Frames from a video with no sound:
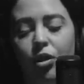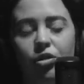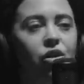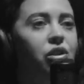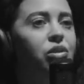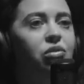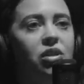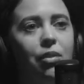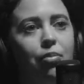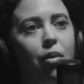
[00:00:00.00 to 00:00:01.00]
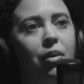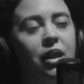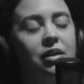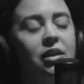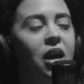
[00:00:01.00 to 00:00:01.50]
Most of the suicide
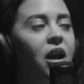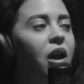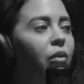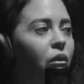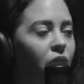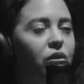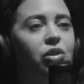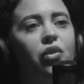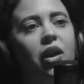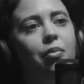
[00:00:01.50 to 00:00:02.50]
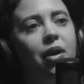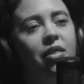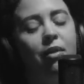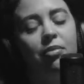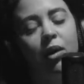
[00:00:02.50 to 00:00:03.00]
bombings were orchestrated by
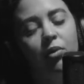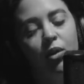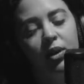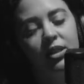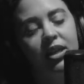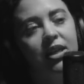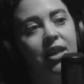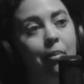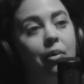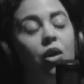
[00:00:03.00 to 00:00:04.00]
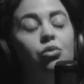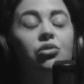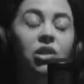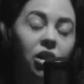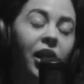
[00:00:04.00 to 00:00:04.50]
them. They were the ones kidnapping, who
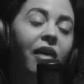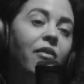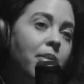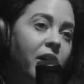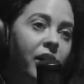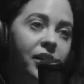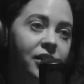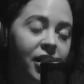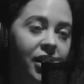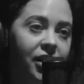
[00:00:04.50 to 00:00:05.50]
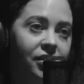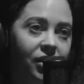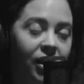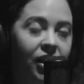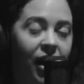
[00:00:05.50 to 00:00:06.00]
still have Americans in ca mm -hmm.